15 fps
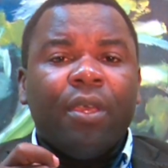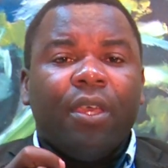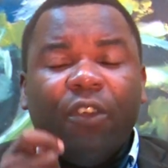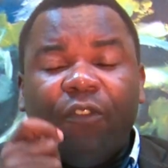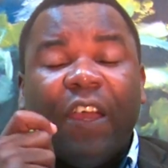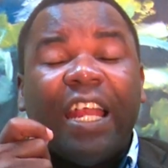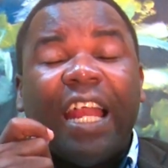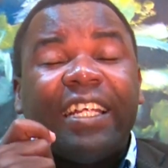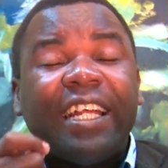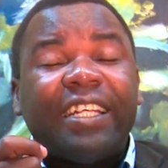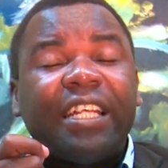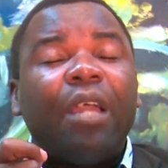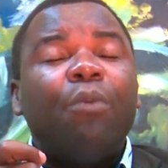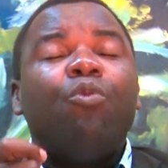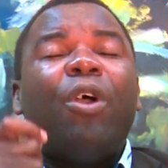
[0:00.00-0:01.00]
even at the
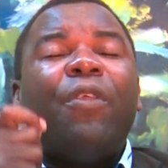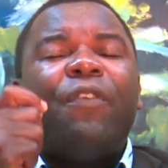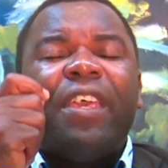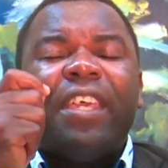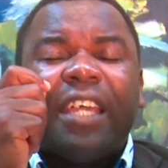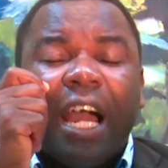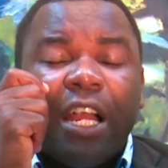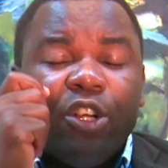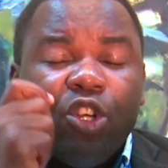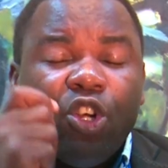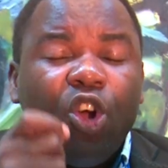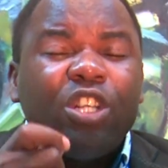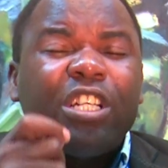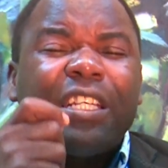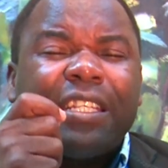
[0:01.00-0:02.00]
time when they
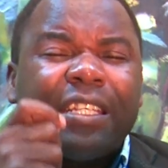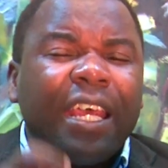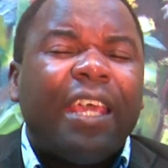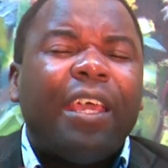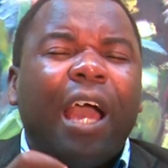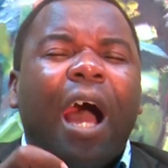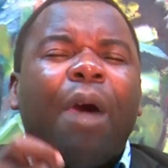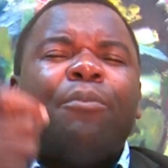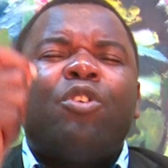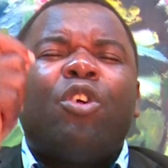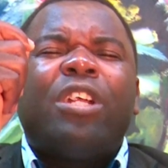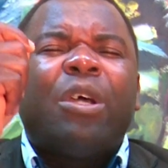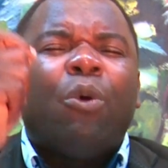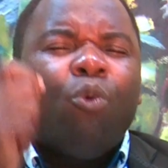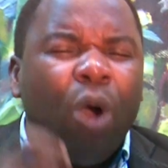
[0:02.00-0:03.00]
cannot say, I'm
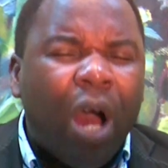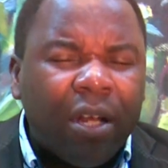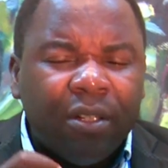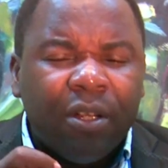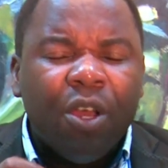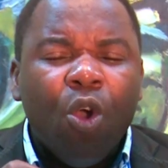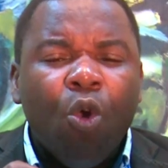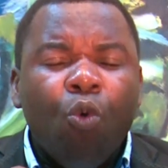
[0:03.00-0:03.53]
not the one,